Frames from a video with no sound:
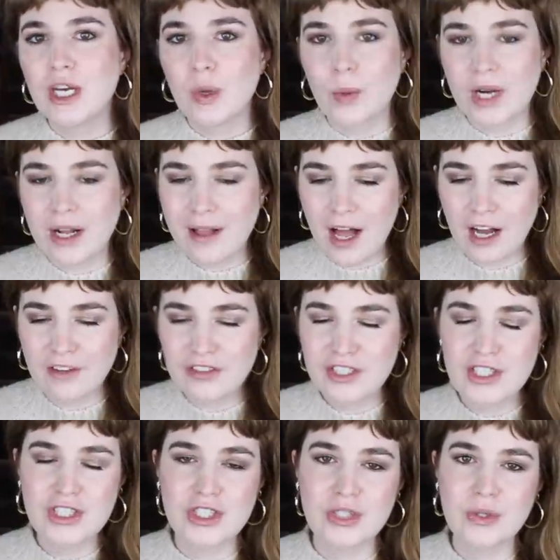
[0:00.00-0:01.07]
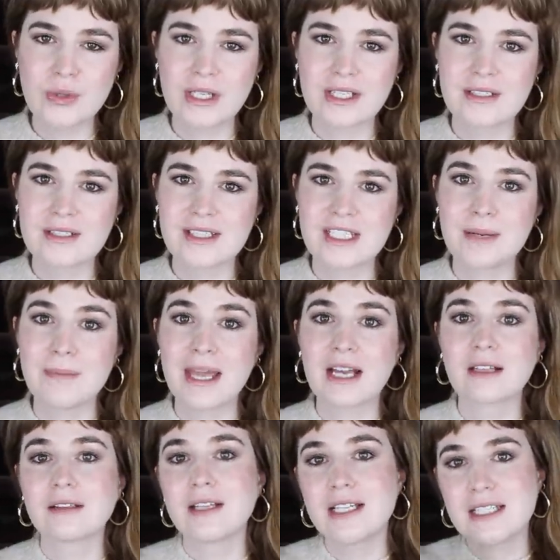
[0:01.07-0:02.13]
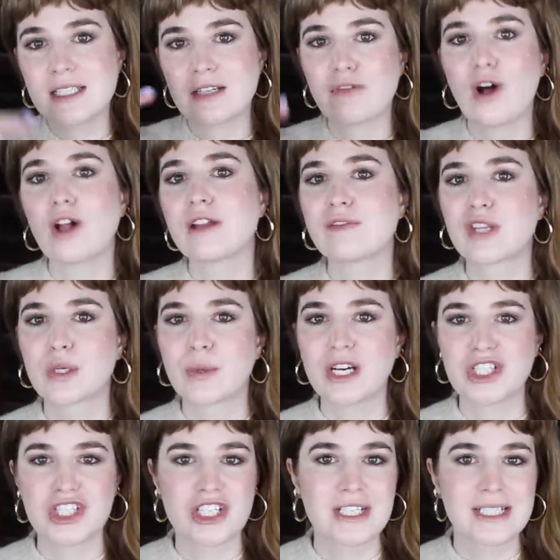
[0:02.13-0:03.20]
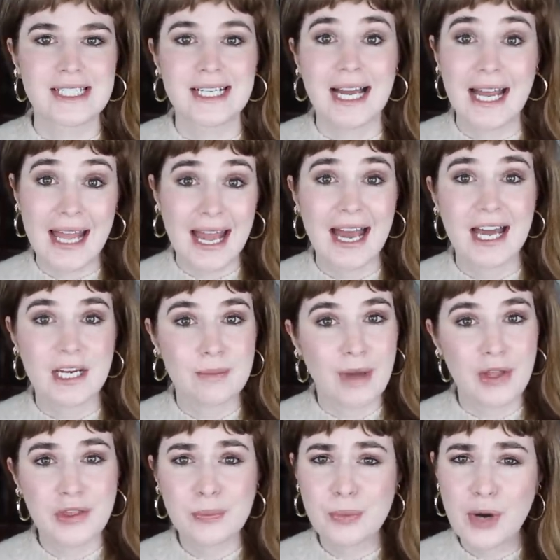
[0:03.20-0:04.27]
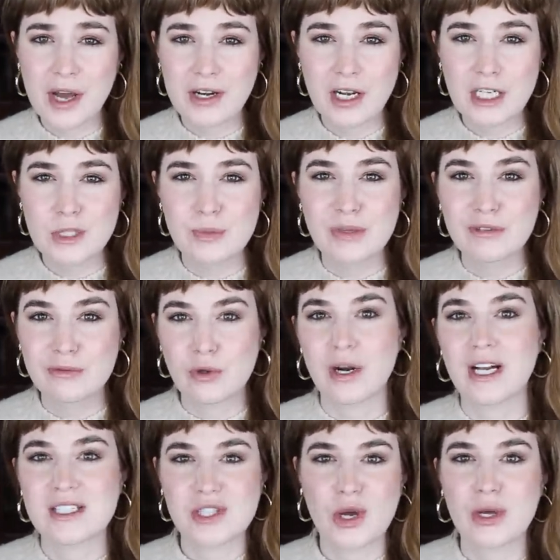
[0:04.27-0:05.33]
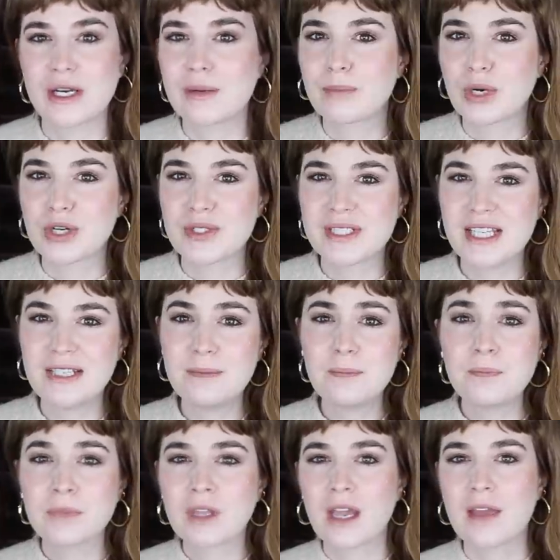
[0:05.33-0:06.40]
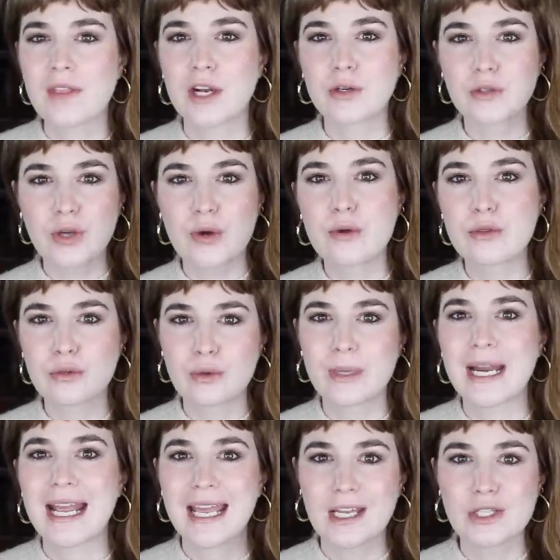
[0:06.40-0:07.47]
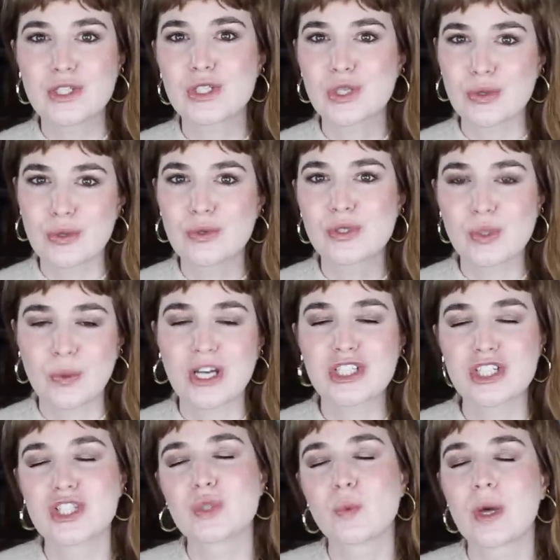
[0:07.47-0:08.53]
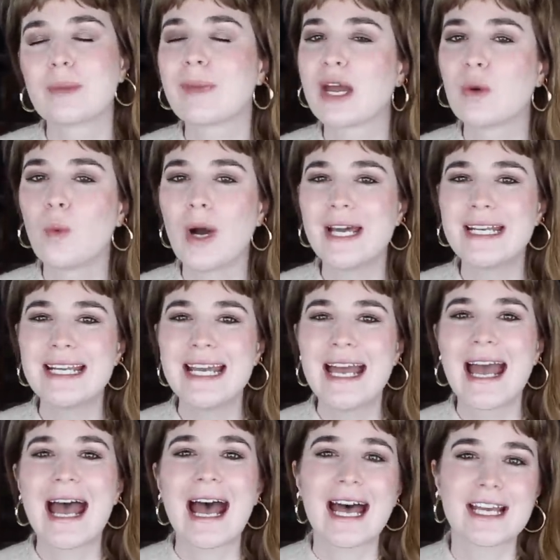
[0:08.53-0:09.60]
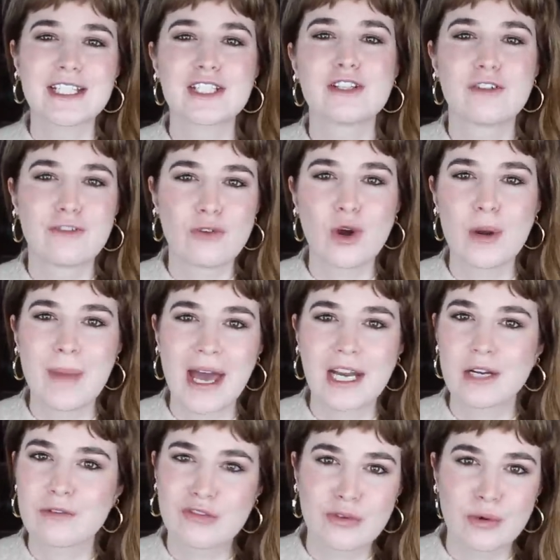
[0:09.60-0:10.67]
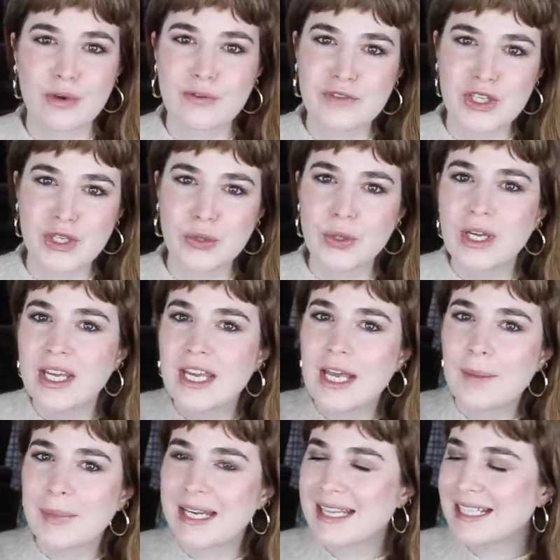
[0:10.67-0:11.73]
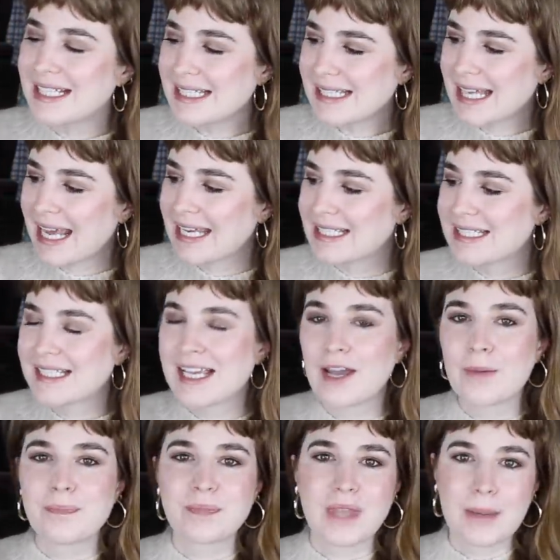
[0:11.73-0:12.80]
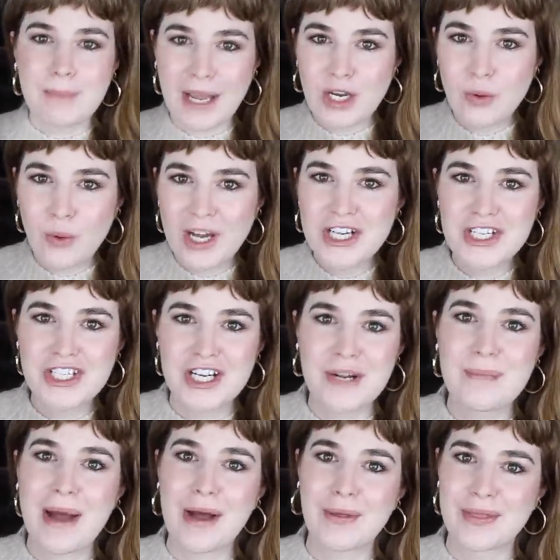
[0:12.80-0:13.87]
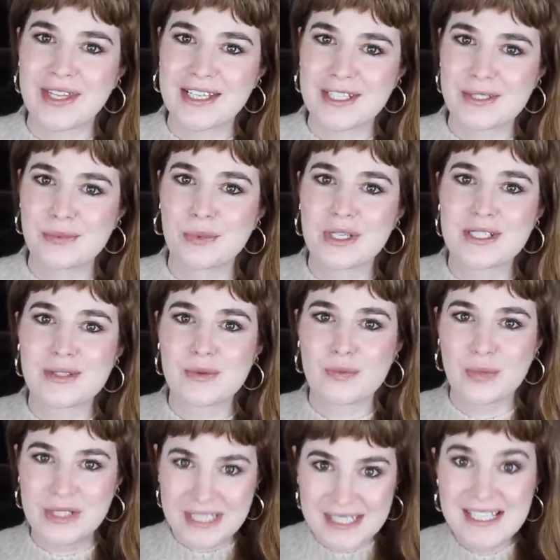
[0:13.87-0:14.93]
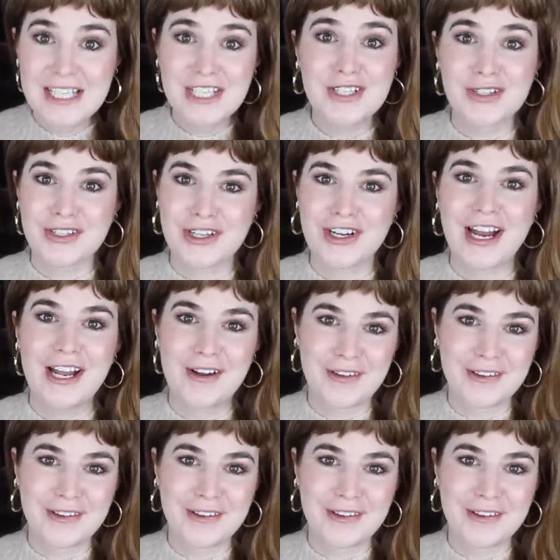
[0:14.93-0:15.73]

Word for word: what I'll often do is to make a list of all of the questions that I had about the product before I saw it in person, and then I'll go through and answer those questions one by one as the format of the review. But in this case, my question about this was singular. I